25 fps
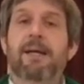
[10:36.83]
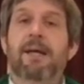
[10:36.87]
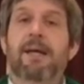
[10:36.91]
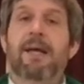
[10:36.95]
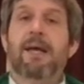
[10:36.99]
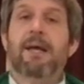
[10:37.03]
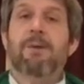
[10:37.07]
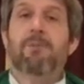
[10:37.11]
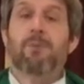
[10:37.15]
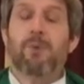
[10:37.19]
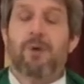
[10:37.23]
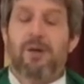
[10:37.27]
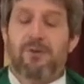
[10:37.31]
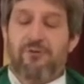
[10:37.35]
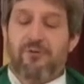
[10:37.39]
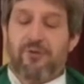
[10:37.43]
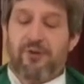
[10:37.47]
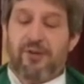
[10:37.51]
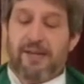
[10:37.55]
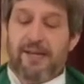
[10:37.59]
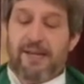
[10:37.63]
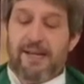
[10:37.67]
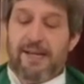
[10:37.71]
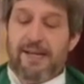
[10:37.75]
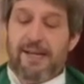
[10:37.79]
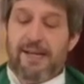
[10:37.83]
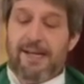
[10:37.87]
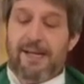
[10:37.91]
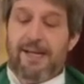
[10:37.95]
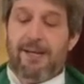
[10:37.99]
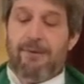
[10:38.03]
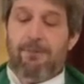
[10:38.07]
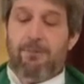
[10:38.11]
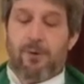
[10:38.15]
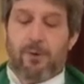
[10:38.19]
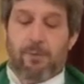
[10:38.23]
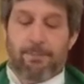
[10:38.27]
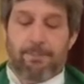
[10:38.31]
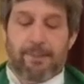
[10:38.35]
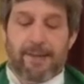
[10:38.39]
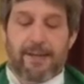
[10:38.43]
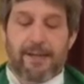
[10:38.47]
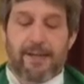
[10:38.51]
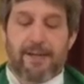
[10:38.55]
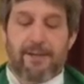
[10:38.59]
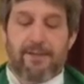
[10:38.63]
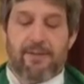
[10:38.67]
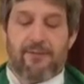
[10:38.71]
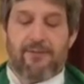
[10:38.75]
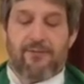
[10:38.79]
in which he will
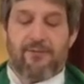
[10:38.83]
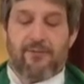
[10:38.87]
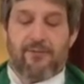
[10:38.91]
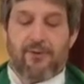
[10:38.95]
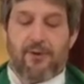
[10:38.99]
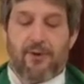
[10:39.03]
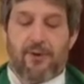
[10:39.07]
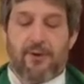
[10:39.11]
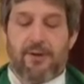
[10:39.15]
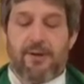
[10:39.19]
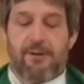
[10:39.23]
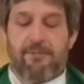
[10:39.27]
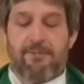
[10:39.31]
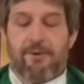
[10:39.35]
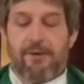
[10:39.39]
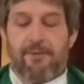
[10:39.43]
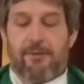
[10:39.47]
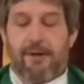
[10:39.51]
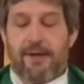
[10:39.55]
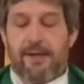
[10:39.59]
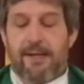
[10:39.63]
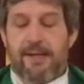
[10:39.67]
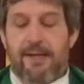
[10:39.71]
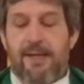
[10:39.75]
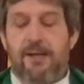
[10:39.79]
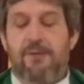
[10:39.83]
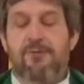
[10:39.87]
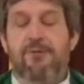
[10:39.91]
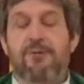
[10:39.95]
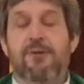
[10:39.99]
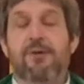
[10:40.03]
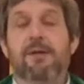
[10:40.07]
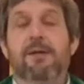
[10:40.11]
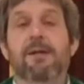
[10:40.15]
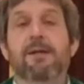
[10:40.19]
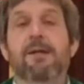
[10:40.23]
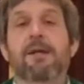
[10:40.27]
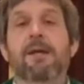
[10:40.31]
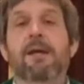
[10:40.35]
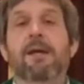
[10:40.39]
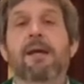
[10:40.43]
be the start of a great nation